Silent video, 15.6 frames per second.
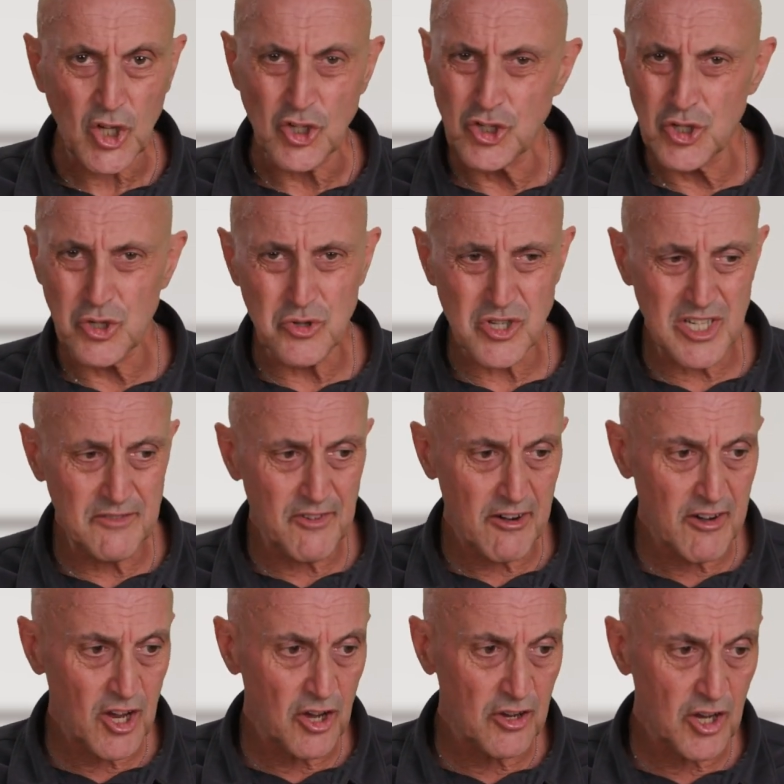Usually
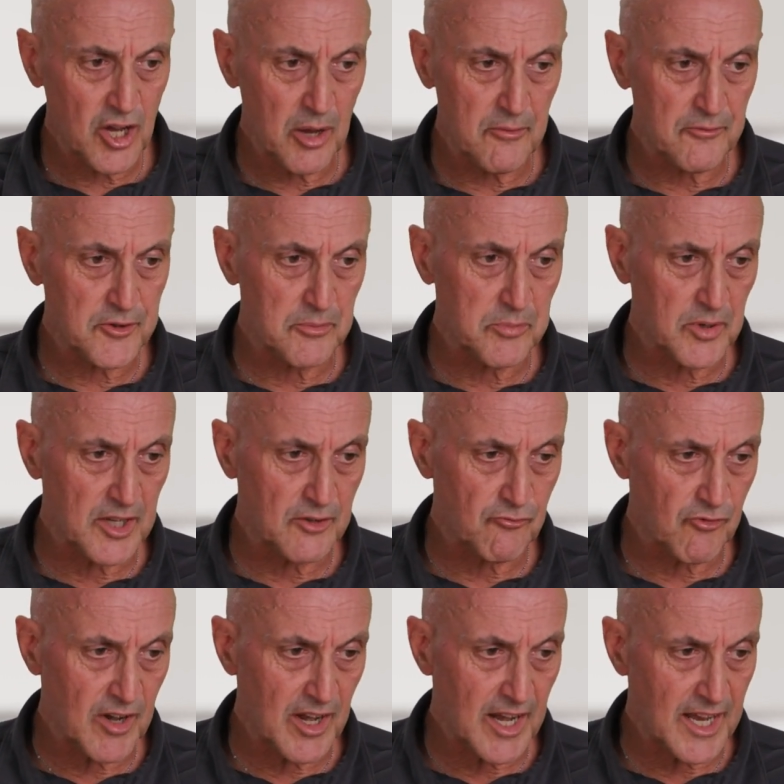very uncomfortable in
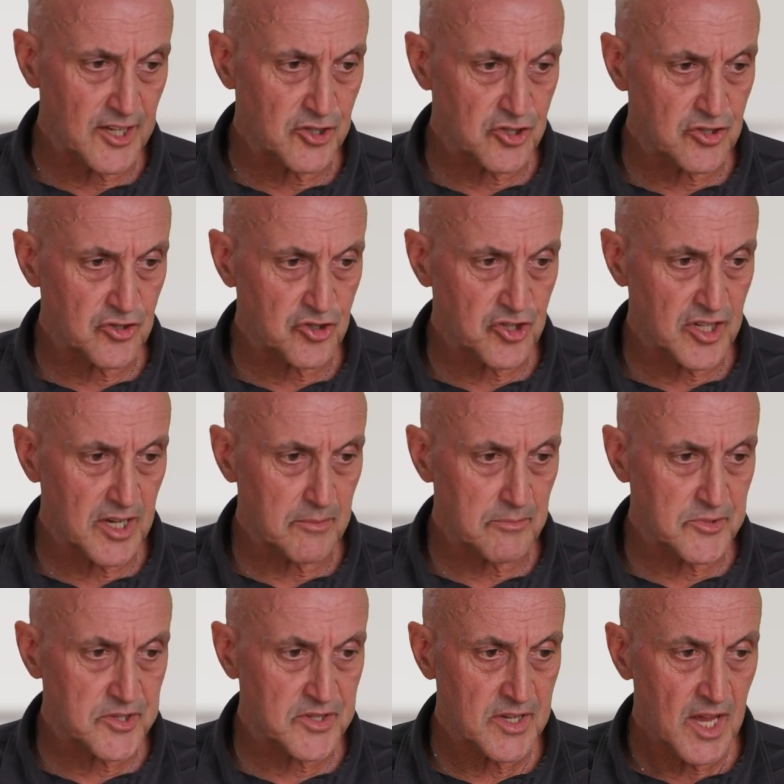
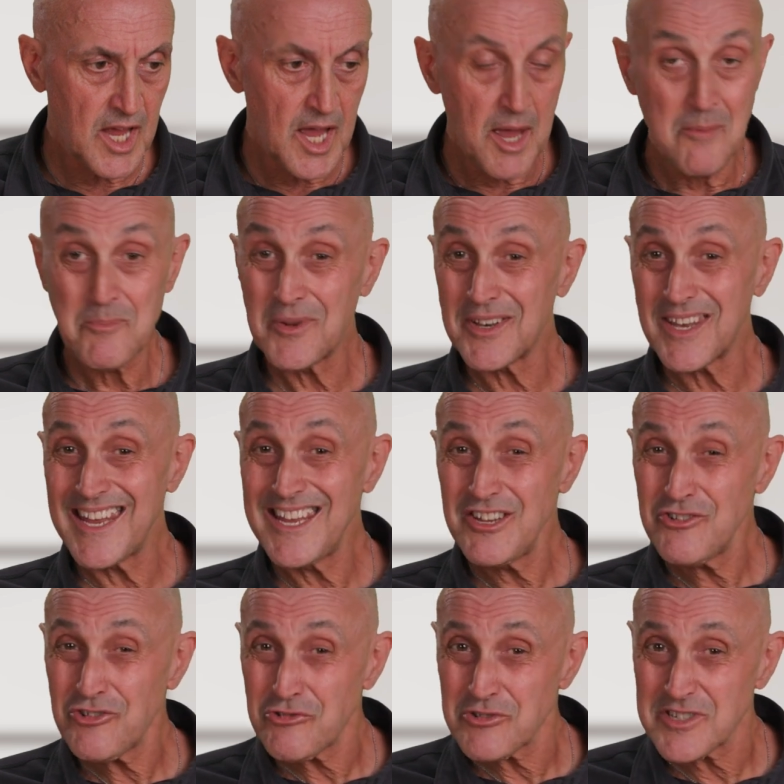relationships. But
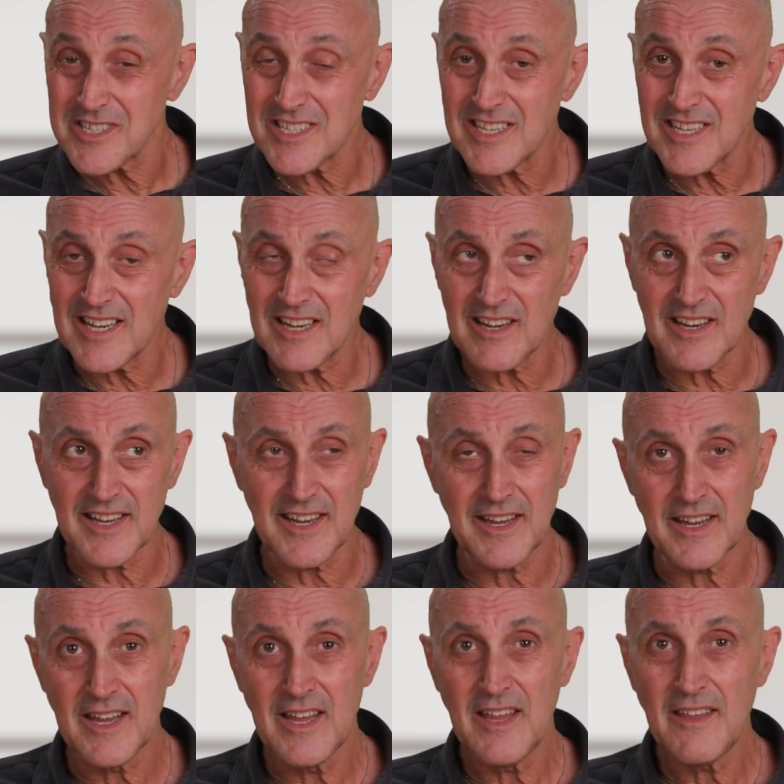
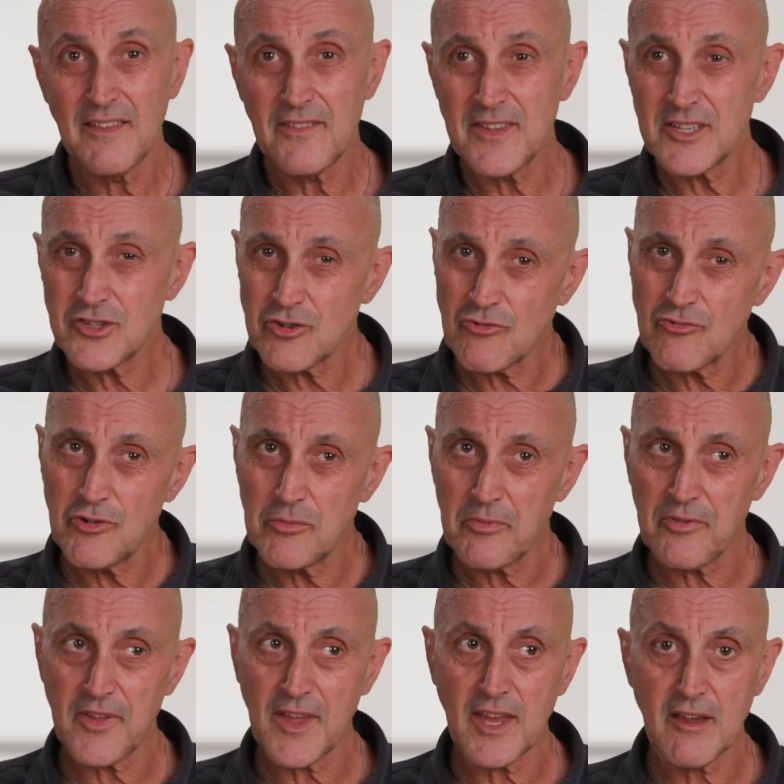interestingly, this group
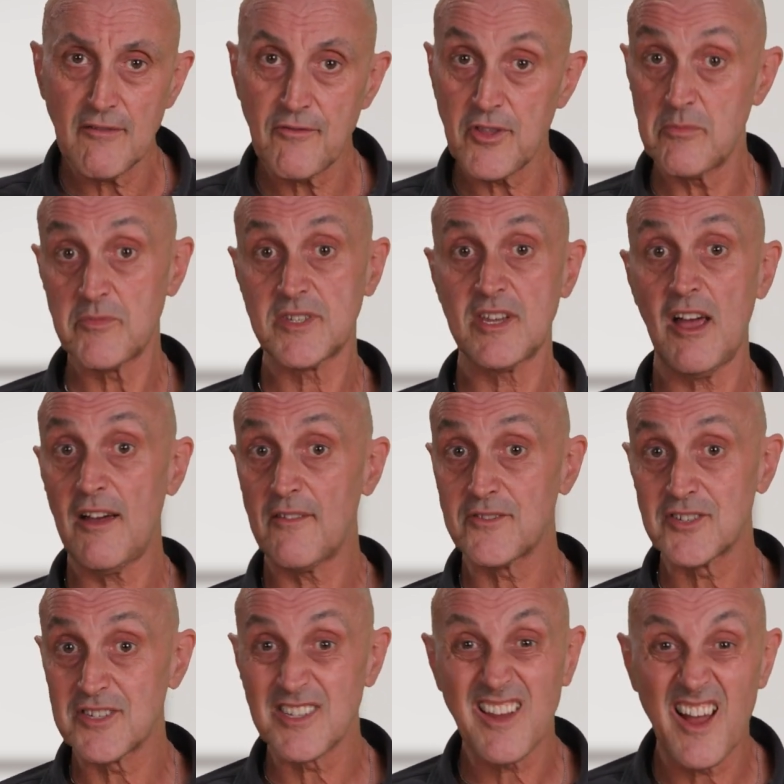think of
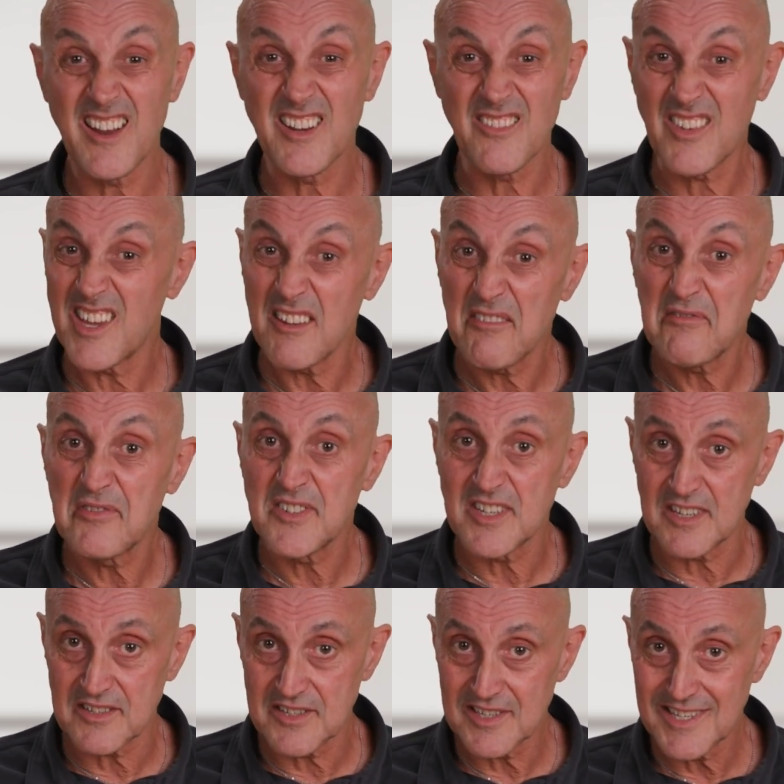themselves as kind of
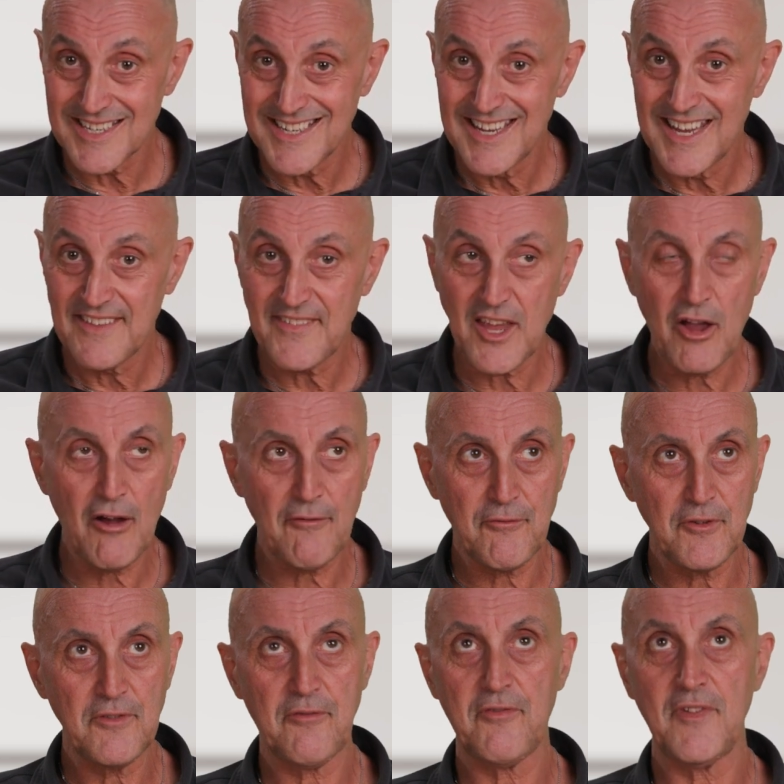gifted. They
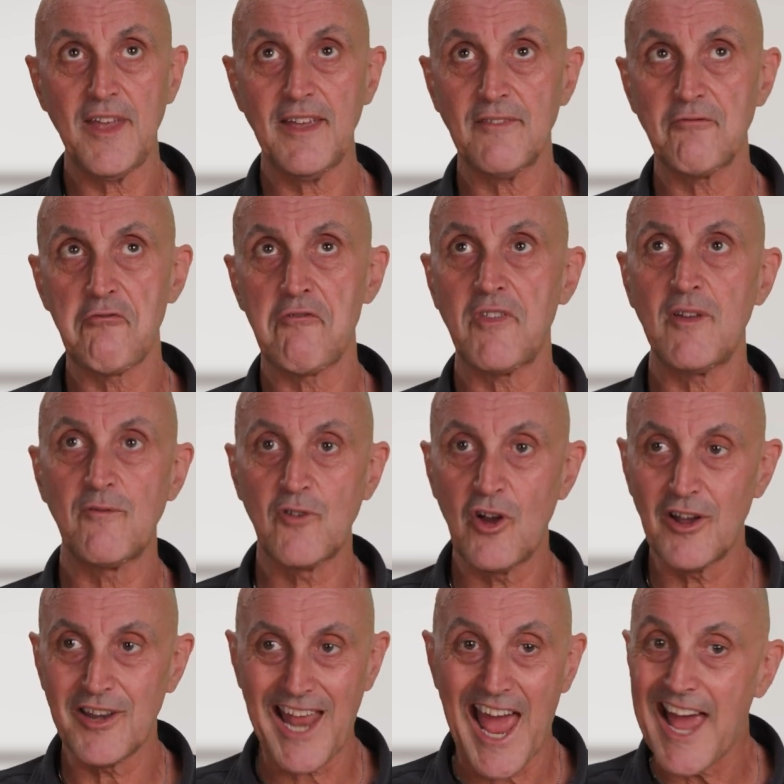often think that they've
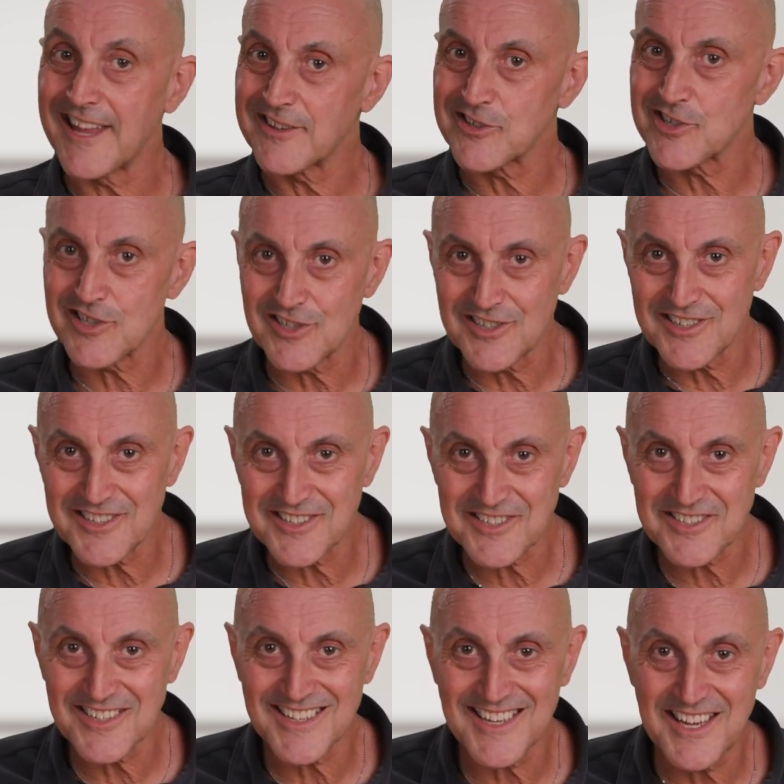got
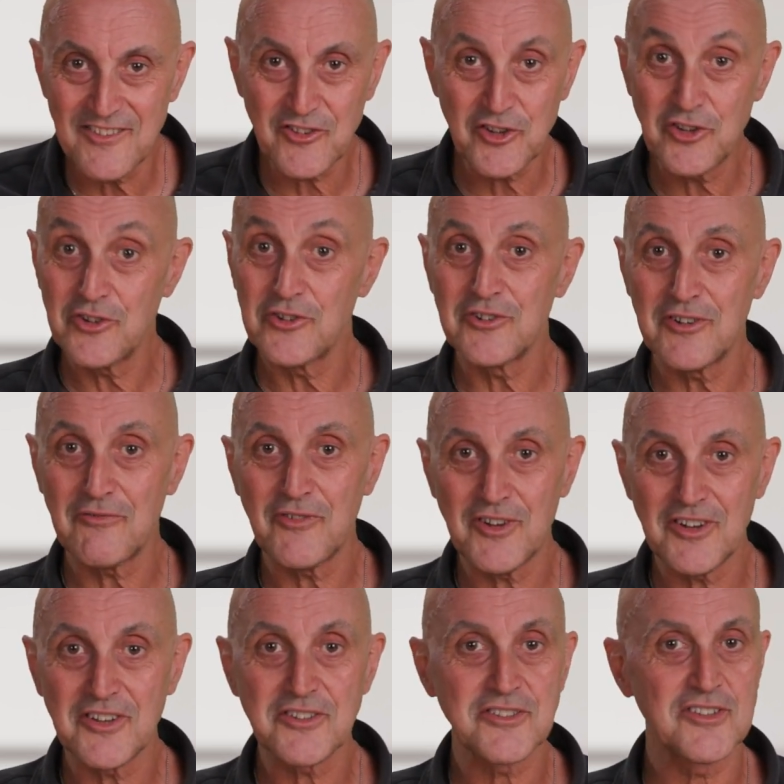answers in the
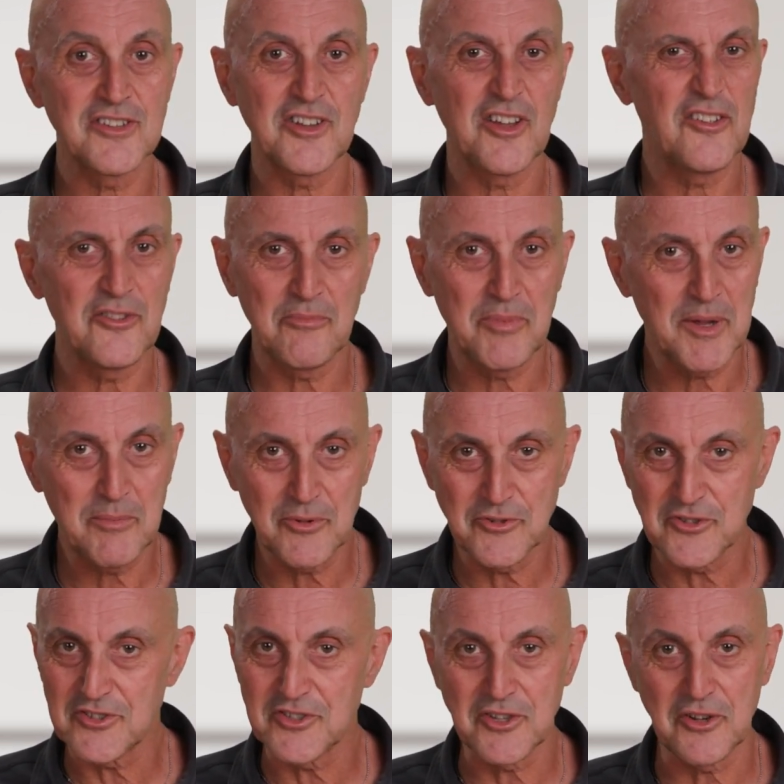universe that other people
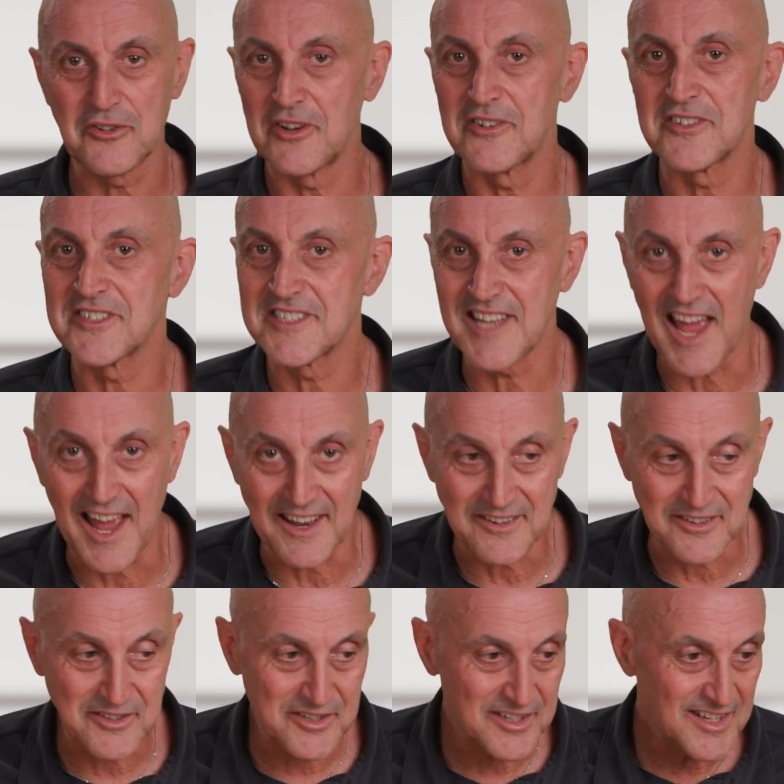just don't
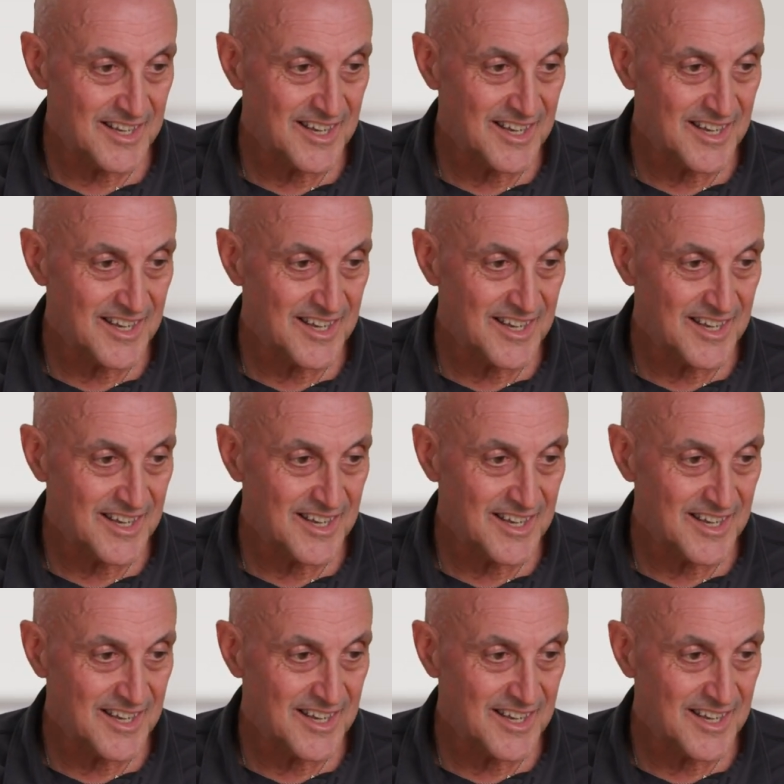understand.